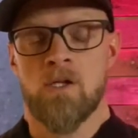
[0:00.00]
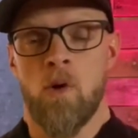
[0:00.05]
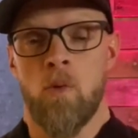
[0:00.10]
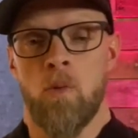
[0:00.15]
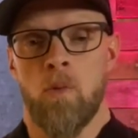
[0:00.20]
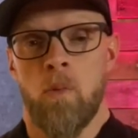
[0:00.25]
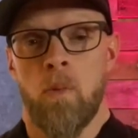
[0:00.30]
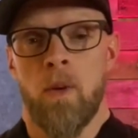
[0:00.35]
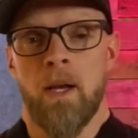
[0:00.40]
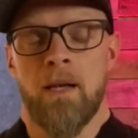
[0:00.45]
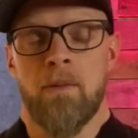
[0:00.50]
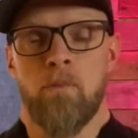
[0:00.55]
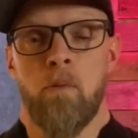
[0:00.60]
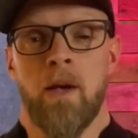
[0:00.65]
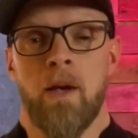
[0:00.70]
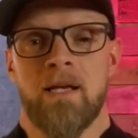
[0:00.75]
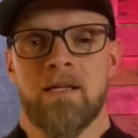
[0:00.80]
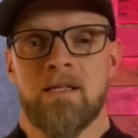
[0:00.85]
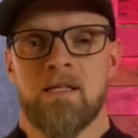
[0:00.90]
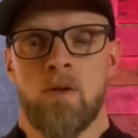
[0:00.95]

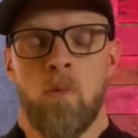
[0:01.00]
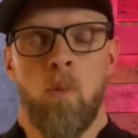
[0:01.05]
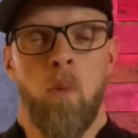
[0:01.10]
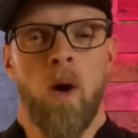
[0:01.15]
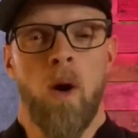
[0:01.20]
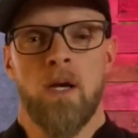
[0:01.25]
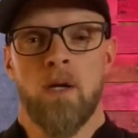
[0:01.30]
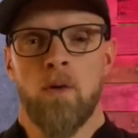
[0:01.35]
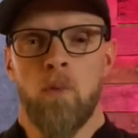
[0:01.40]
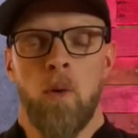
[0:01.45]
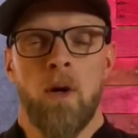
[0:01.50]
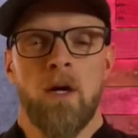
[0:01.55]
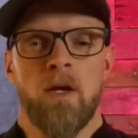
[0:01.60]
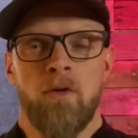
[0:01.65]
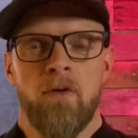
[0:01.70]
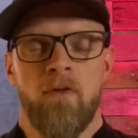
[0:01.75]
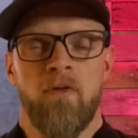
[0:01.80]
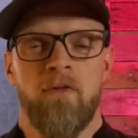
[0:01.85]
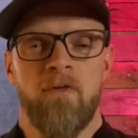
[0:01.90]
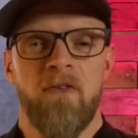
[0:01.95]
we can see what do
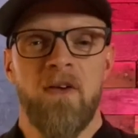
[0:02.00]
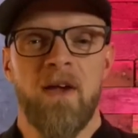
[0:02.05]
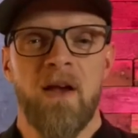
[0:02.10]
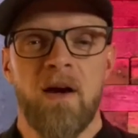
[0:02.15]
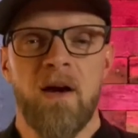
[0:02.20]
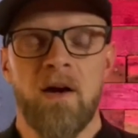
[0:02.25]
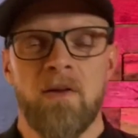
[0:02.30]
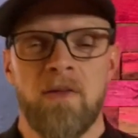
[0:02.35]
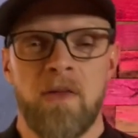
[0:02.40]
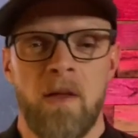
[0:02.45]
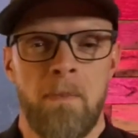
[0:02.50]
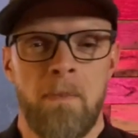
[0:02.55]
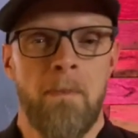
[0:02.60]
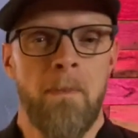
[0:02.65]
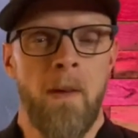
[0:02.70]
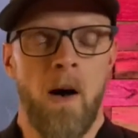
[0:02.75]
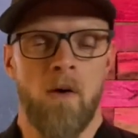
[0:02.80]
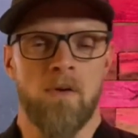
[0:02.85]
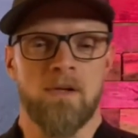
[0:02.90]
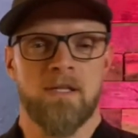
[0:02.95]
you fear the
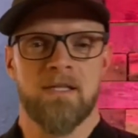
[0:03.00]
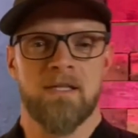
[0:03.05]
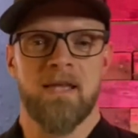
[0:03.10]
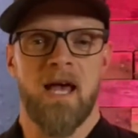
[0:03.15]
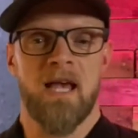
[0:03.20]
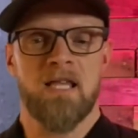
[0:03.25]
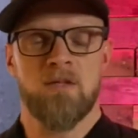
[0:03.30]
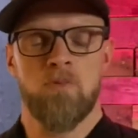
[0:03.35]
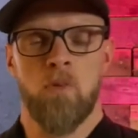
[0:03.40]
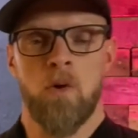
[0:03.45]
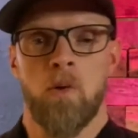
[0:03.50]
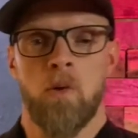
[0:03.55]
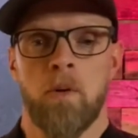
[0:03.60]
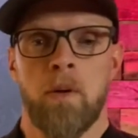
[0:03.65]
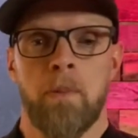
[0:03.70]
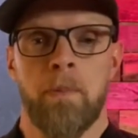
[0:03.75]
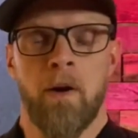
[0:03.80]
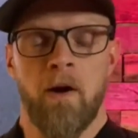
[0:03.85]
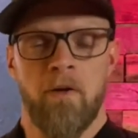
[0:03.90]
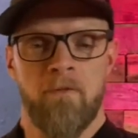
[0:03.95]
most? That's where
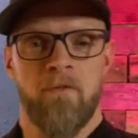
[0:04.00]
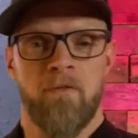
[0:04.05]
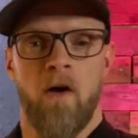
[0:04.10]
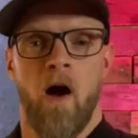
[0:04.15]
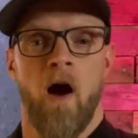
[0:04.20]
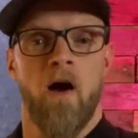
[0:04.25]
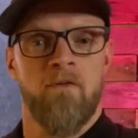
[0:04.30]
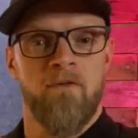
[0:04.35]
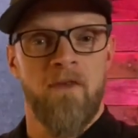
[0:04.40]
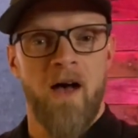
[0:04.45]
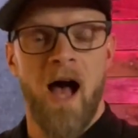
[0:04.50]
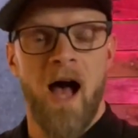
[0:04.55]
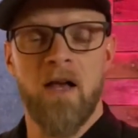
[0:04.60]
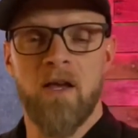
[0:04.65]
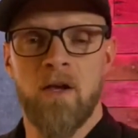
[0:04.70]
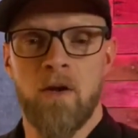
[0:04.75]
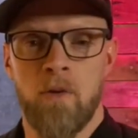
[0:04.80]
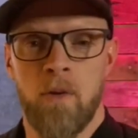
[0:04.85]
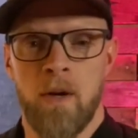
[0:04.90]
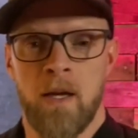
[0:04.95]
we put our
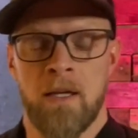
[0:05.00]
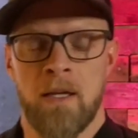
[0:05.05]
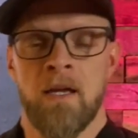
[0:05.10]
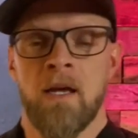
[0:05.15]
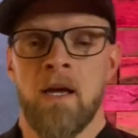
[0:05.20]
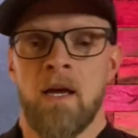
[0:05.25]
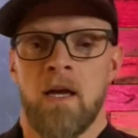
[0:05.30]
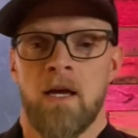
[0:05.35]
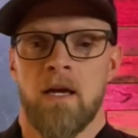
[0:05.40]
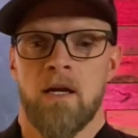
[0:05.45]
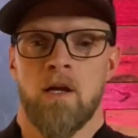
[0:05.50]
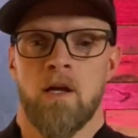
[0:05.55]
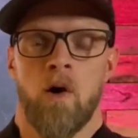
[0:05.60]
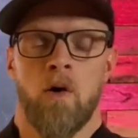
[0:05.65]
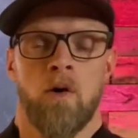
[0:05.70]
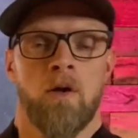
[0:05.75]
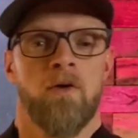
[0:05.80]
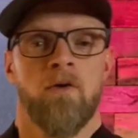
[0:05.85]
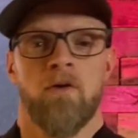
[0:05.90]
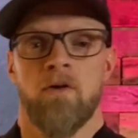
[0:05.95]
value in.
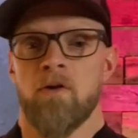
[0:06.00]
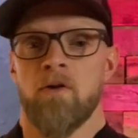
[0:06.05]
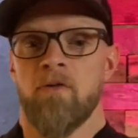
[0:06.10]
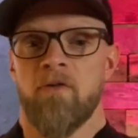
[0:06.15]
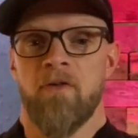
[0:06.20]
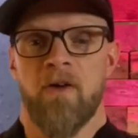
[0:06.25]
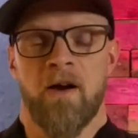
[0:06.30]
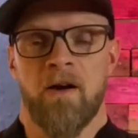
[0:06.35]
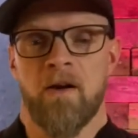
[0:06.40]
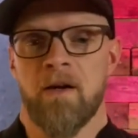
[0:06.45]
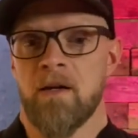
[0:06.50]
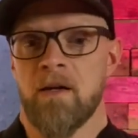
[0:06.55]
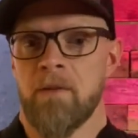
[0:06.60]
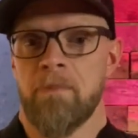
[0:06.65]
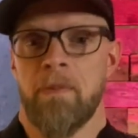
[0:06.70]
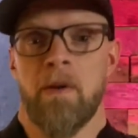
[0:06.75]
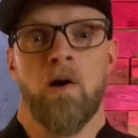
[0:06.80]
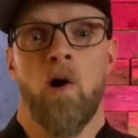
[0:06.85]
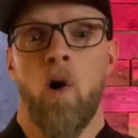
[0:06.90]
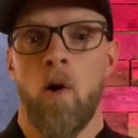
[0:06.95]
You fearing
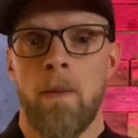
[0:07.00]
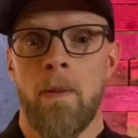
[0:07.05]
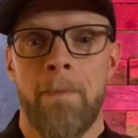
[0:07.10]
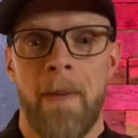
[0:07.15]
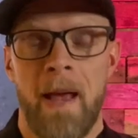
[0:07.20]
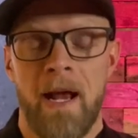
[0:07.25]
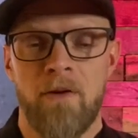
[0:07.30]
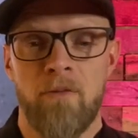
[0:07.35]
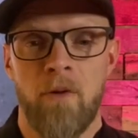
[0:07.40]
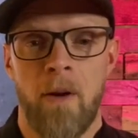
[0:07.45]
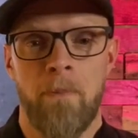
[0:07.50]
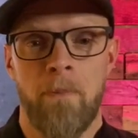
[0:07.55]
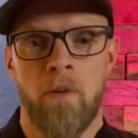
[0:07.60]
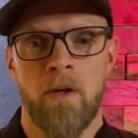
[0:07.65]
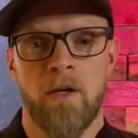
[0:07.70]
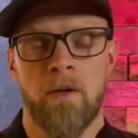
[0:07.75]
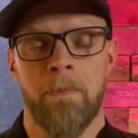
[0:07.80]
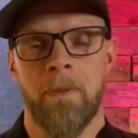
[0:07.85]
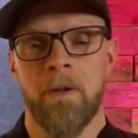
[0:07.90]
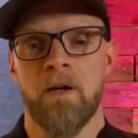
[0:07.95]
going bankrupt. Well,
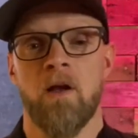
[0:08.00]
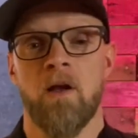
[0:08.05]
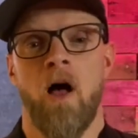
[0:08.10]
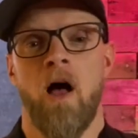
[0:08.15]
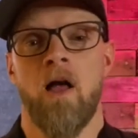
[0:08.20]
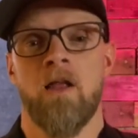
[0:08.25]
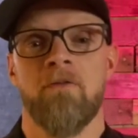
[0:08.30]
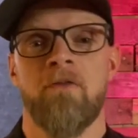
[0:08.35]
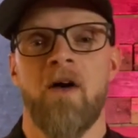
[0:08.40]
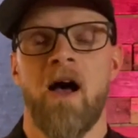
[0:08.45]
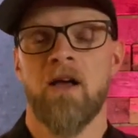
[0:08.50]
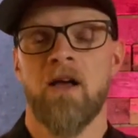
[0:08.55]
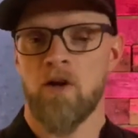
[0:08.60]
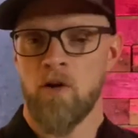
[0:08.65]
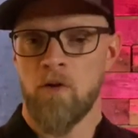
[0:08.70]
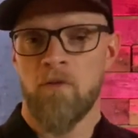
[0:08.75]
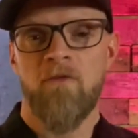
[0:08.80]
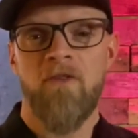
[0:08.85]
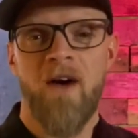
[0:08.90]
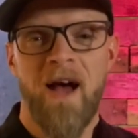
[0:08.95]
you're putting all the
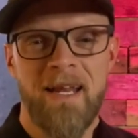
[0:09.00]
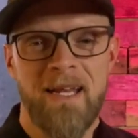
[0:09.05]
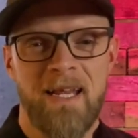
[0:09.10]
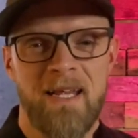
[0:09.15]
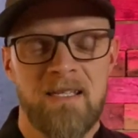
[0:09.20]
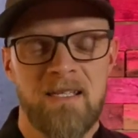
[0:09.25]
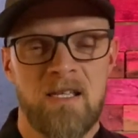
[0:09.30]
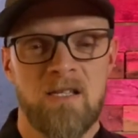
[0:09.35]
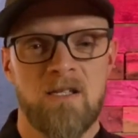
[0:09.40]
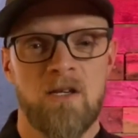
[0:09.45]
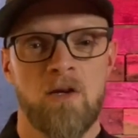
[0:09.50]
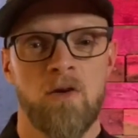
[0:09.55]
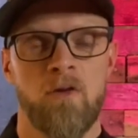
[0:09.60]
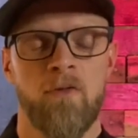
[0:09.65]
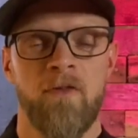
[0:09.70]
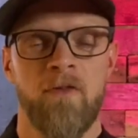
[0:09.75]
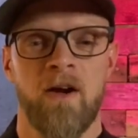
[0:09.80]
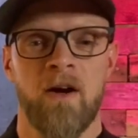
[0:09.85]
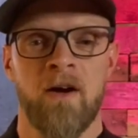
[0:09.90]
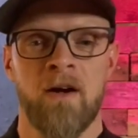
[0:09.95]
value in finances. Are you
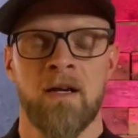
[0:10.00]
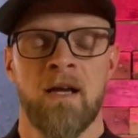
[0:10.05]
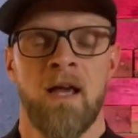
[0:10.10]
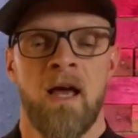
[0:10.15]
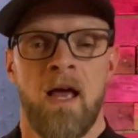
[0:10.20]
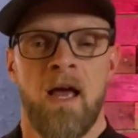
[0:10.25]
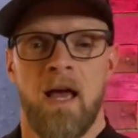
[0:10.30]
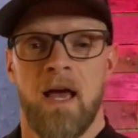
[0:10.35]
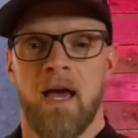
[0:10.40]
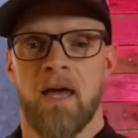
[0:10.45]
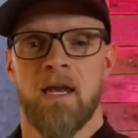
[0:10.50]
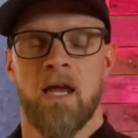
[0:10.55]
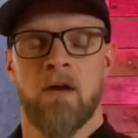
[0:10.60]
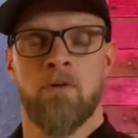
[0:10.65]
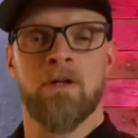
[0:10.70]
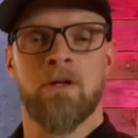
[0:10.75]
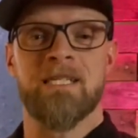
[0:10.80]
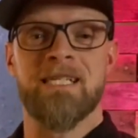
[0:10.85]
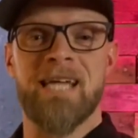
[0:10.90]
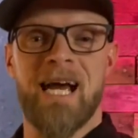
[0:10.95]
fearing
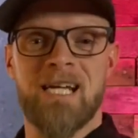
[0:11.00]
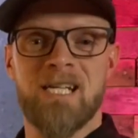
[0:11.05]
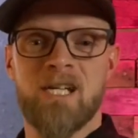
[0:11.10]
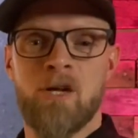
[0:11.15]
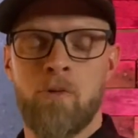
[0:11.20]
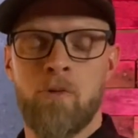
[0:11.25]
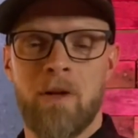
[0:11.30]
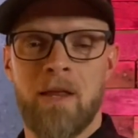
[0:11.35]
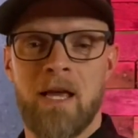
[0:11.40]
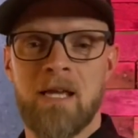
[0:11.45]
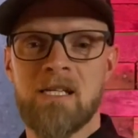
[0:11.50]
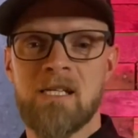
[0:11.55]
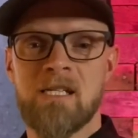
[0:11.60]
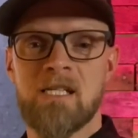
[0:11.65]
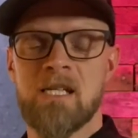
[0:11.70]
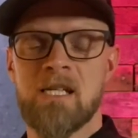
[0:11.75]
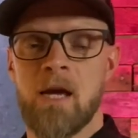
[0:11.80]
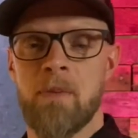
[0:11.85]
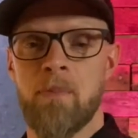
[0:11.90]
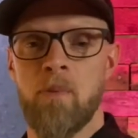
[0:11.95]
and rejection in a
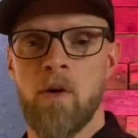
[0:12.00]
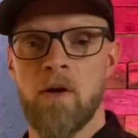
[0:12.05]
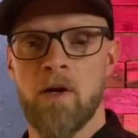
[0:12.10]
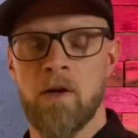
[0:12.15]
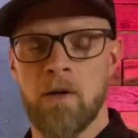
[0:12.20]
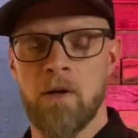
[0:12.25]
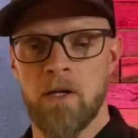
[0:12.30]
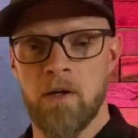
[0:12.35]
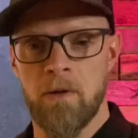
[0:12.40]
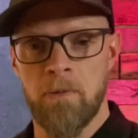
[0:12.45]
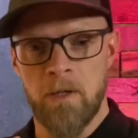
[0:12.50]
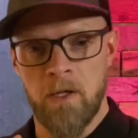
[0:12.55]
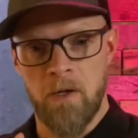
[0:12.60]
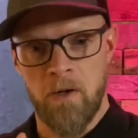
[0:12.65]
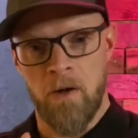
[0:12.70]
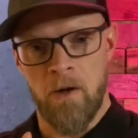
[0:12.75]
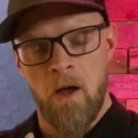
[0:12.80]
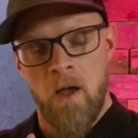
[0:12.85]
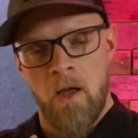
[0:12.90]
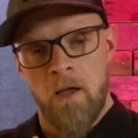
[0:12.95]
relationship? Well,
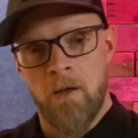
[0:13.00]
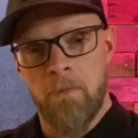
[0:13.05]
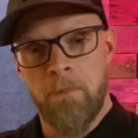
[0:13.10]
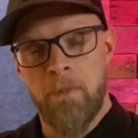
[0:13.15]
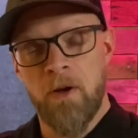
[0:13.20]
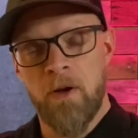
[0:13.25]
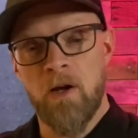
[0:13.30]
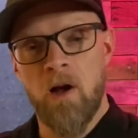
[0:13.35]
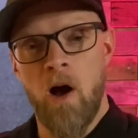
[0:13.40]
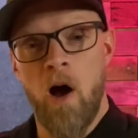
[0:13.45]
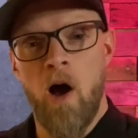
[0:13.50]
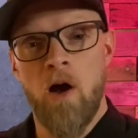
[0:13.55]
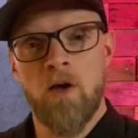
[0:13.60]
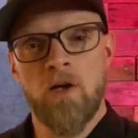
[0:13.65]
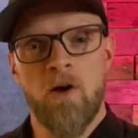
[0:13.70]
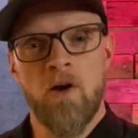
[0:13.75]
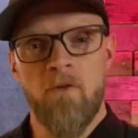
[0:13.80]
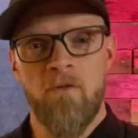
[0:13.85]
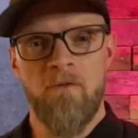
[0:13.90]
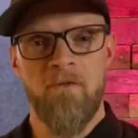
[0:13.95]
you're putting all
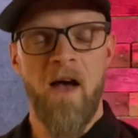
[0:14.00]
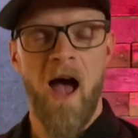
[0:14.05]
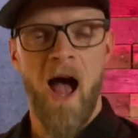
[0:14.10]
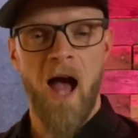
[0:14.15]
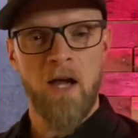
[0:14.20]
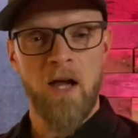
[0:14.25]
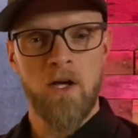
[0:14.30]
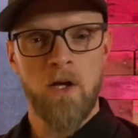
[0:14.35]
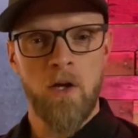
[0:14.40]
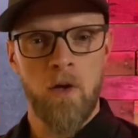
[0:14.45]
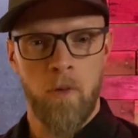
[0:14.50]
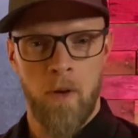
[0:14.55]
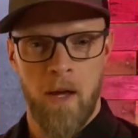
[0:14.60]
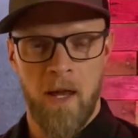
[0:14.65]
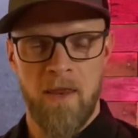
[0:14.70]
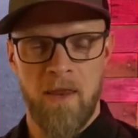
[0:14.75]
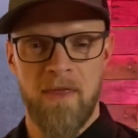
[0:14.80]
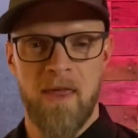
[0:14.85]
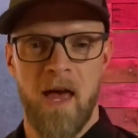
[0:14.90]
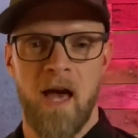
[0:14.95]
your value
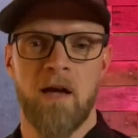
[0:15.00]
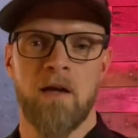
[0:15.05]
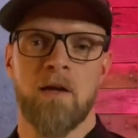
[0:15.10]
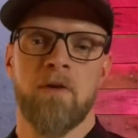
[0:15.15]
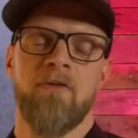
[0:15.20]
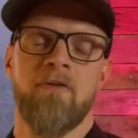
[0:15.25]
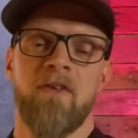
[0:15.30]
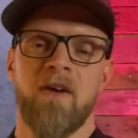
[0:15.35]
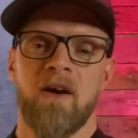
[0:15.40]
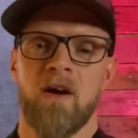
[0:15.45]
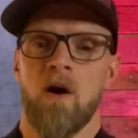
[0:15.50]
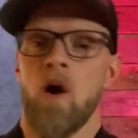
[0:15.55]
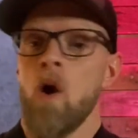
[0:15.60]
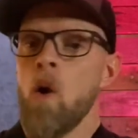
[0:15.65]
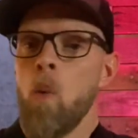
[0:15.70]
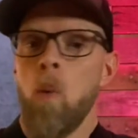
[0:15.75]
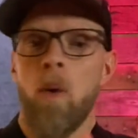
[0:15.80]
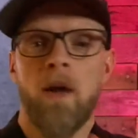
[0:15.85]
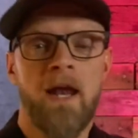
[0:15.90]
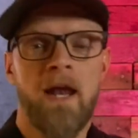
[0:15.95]
in that. You fear
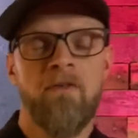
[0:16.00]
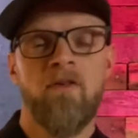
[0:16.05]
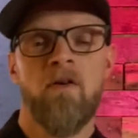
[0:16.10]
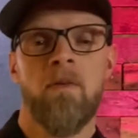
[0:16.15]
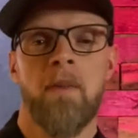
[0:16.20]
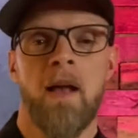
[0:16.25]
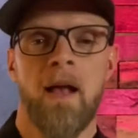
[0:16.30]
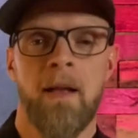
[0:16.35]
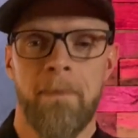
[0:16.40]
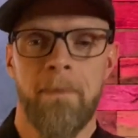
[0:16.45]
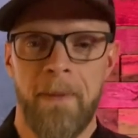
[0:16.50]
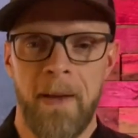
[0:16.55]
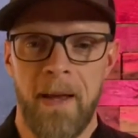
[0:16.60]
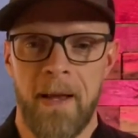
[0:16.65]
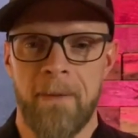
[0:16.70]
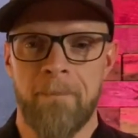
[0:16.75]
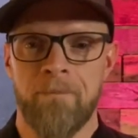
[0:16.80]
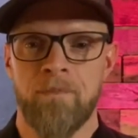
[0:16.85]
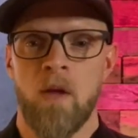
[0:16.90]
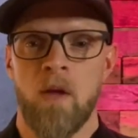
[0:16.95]
whatever it may
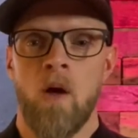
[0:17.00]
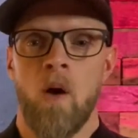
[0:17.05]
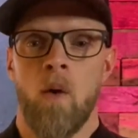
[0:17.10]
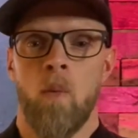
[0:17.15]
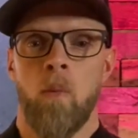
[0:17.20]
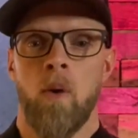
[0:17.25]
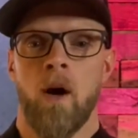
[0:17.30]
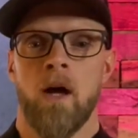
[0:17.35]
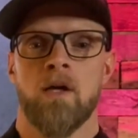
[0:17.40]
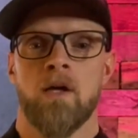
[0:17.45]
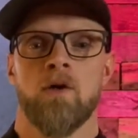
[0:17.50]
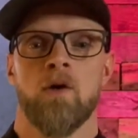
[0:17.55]
be. What